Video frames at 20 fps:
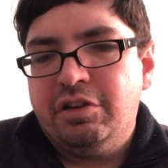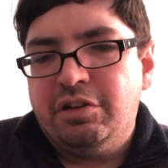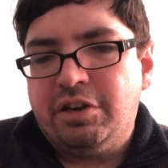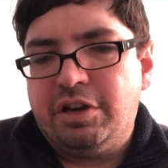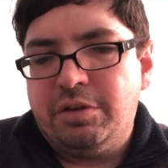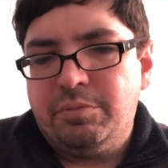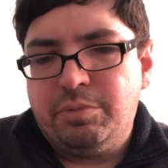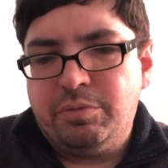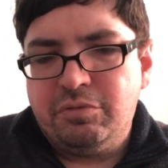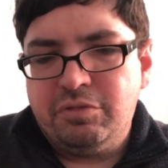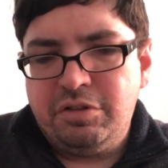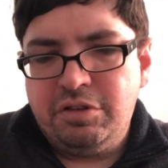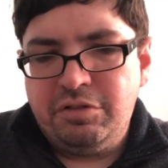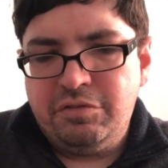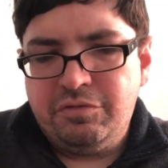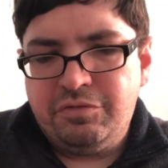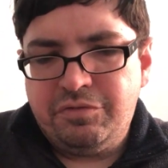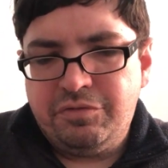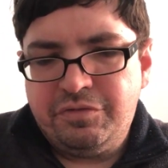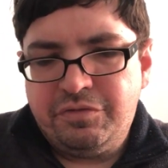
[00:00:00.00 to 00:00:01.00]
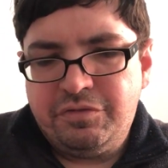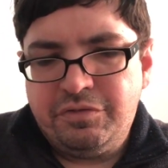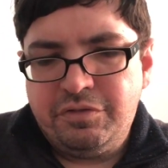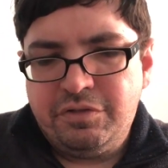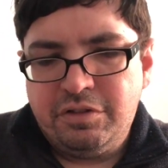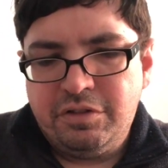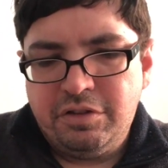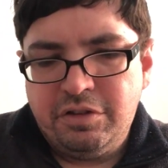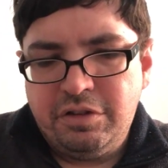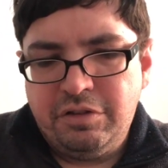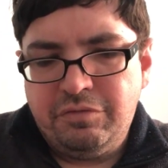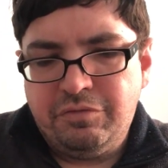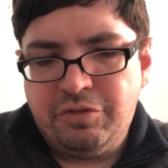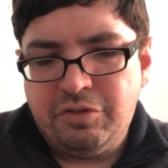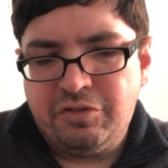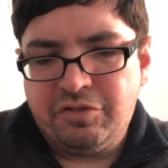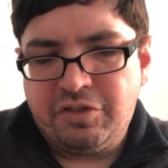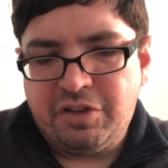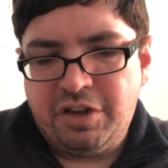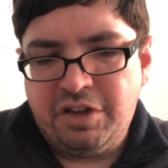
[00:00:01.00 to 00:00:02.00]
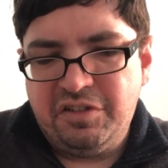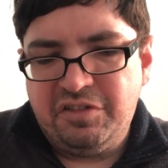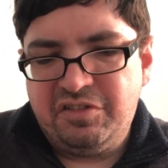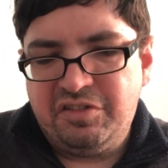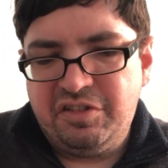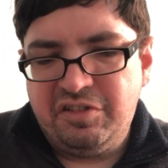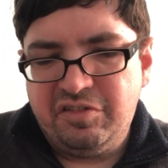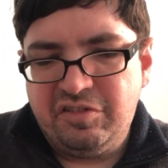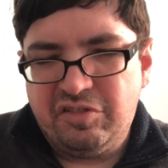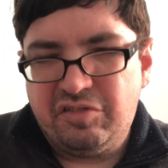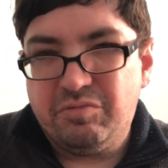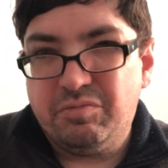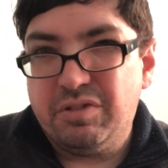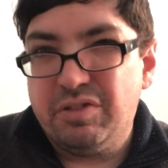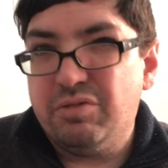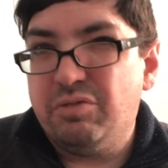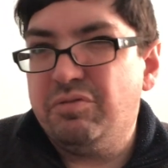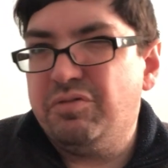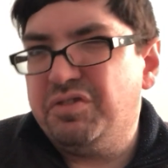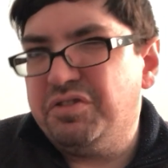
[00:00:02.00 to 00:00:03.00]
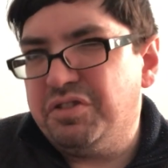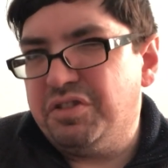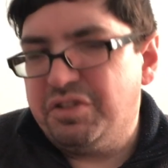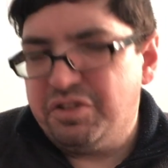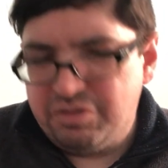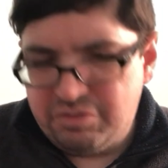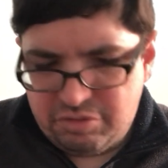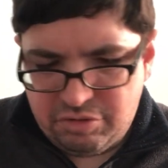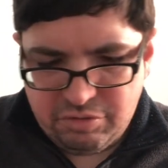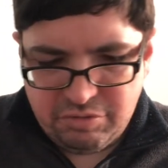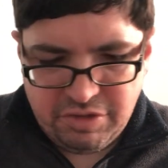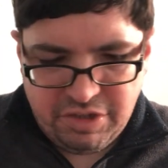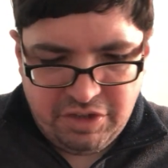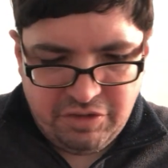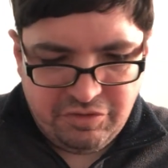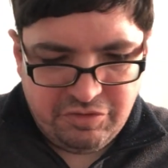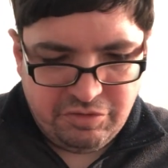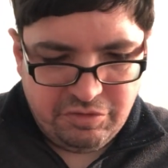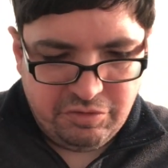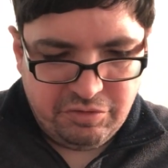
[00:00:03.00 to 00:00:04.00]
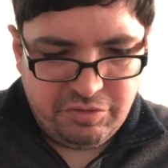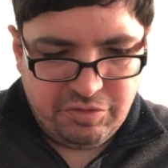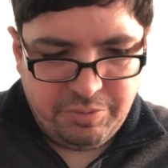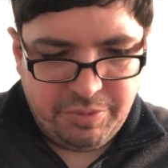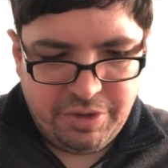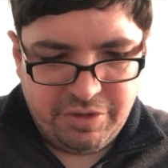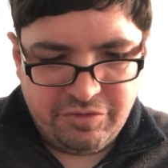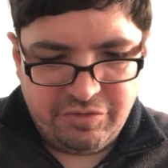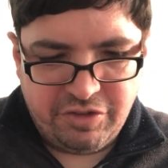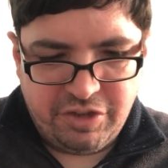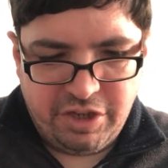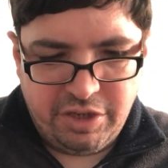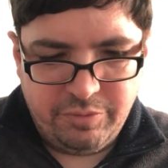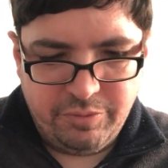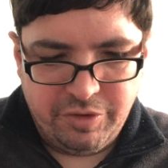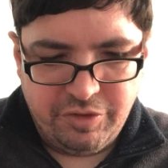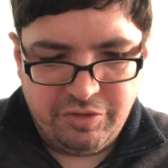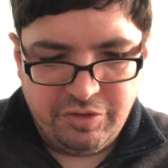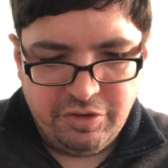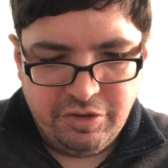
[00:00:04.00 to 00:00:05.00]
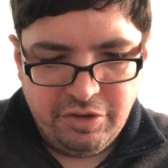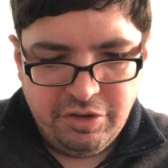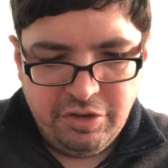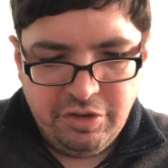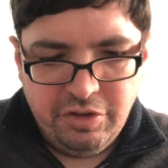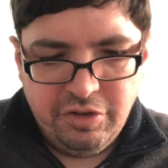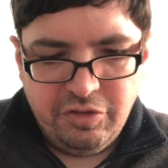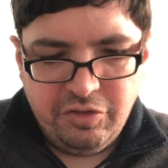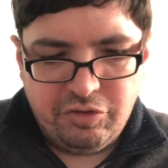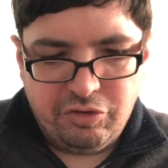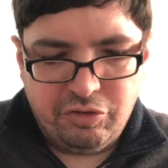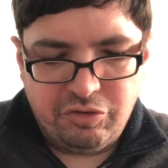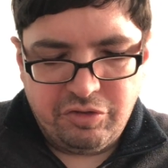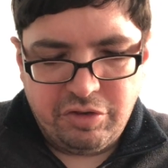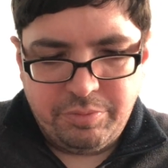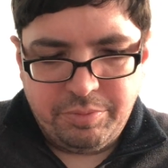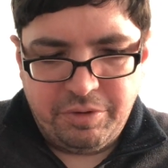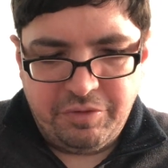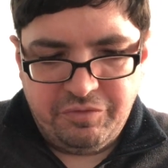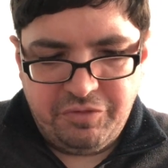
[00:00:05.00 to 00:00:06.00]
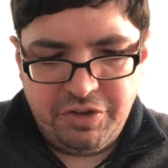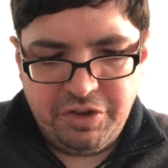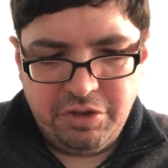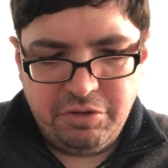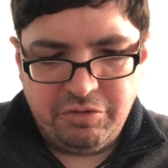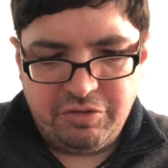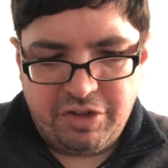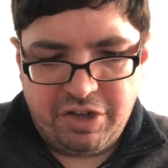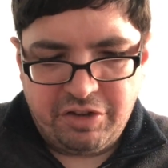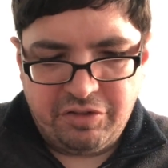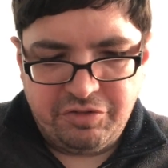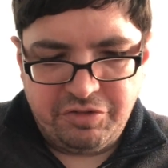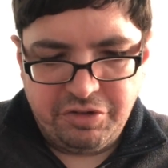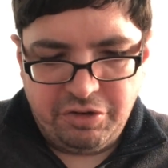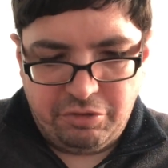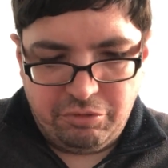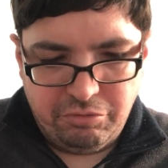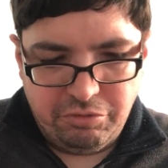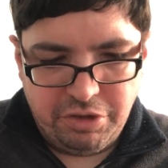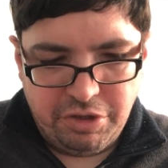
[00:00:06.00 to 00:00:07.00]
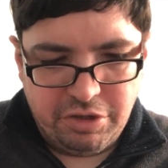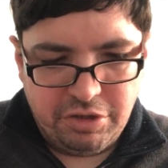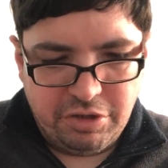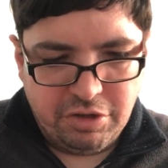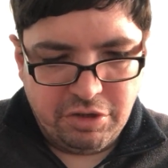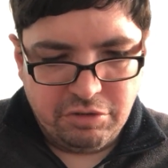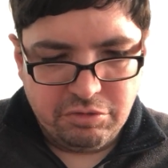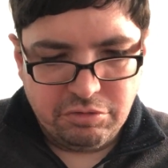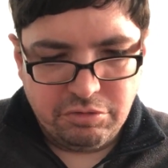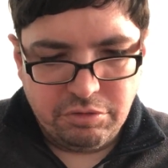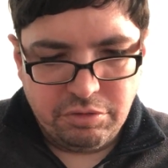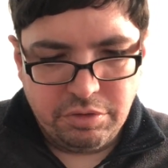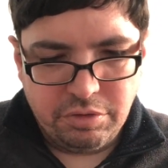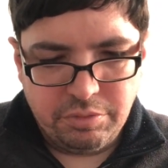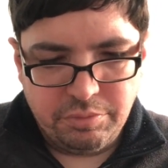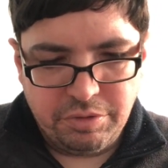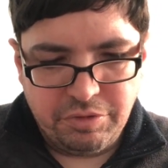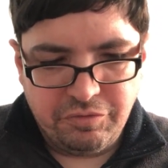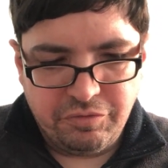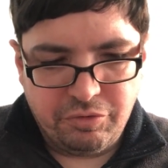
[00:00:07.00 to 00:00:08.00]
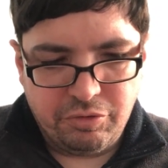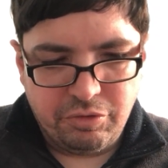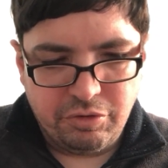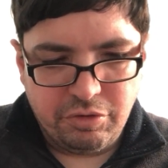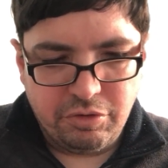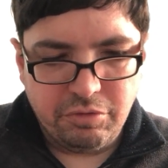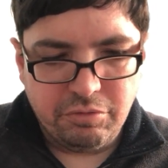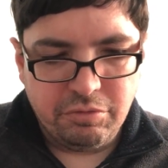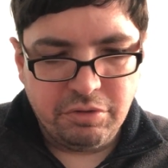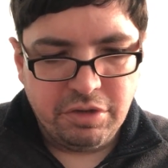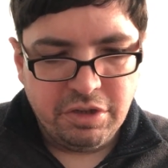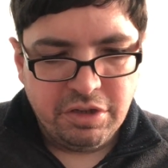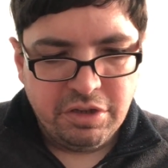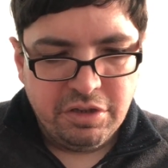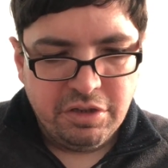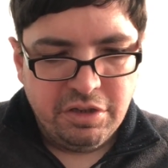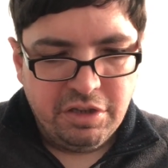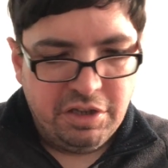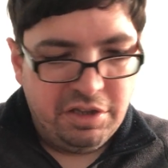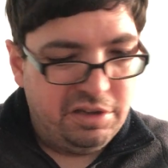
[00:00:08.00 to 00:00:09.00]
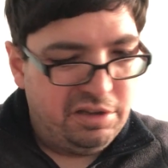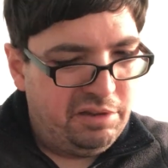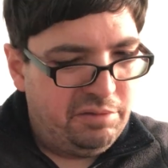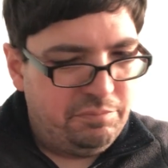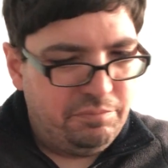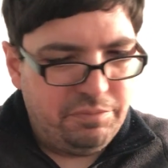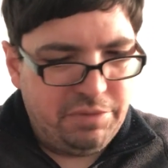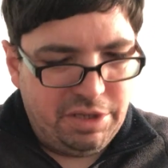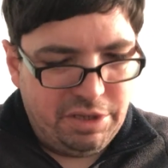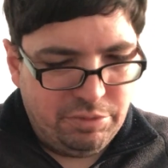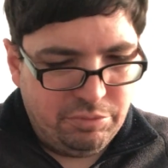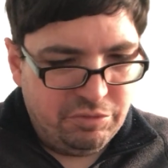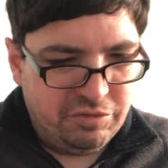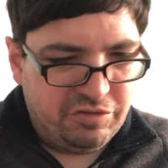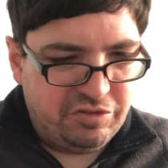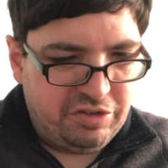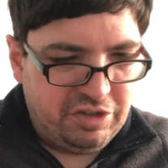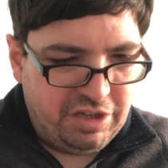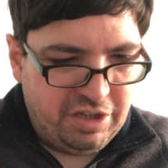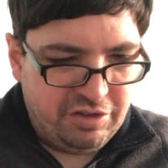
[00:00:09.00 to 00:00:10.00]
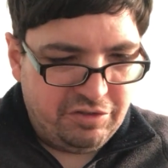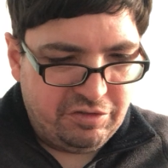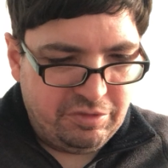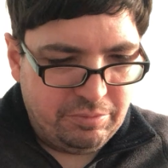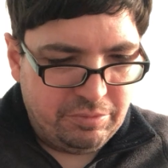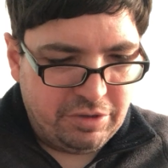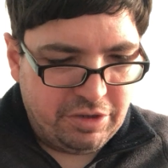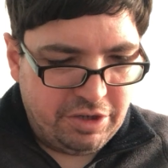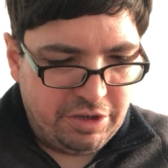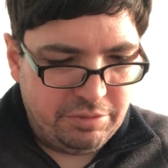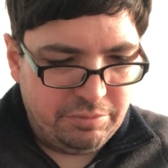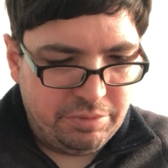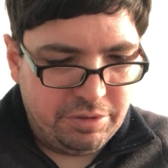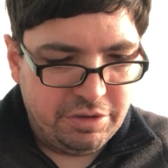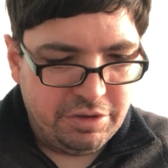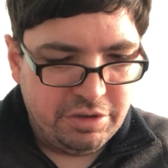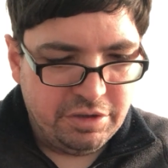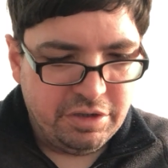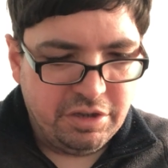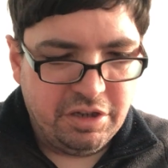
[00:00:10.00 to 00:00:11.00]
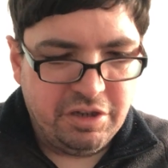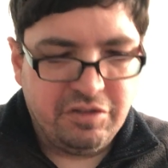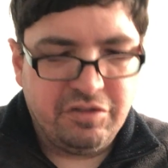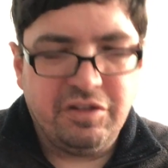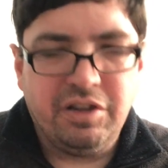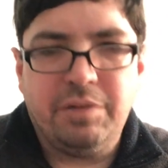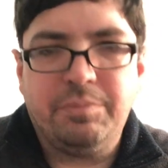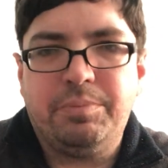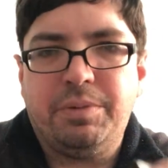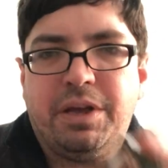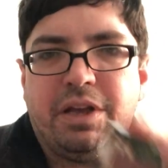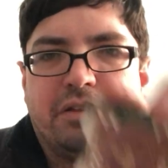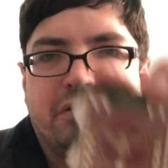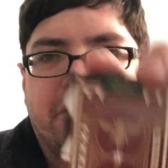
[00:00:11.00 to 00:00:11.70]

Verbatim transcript: I believe they first kind of teased this one over a year ago now, so it's about time it shows up. I think it was actually a green color before, though. Maybe we'll see that sometime. It's not bad,